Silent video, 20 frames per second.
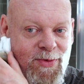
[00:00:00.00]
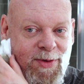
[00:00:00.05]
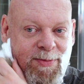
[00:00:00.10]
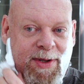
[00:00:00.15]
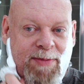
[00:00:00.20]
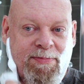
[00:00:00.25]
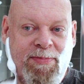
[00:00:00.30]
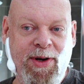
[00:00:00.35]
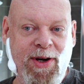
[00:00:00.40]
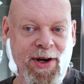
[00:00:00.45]
will
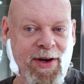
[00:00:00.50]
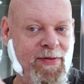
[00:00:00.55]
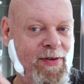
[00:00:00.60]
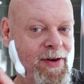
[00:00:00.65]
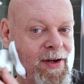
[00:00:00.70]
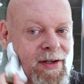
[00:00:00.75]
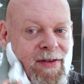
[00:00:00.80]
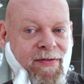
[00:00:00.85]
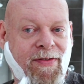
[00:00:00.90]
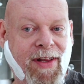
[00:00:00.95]
be
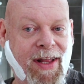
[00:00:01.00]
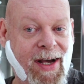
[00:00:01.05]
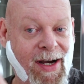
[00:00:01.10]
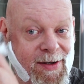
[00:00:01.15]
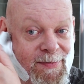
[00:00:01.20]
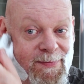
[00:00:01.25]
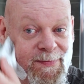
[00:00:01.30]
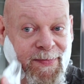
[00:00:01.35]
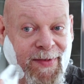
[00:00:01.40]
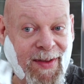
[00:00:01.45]
perfect for
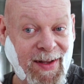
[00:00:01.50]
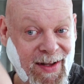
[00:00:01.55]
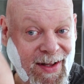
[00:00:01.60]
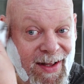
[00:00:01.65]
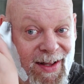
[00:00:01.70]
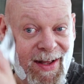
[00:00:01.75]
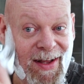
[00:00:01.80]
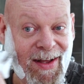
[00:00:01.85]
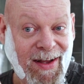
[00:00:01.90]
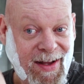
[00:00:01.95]
that.
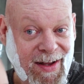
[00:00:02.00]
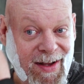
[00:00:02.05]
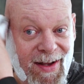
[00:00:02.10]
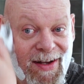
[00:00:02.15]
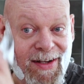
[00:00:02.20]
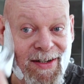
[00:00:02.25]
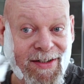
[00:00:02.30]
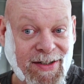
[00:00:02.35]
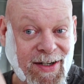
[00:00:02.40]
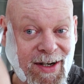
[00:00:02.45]

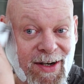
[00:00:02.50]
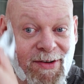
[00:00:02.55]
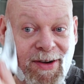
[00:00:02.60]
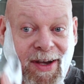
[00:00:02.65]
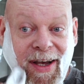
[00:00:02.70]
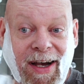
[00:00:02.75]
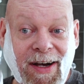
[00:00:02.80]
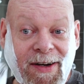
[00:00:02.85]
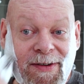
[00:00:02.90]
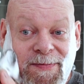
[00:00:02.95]
So
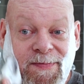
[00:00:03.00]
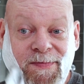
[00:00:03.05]
yeah,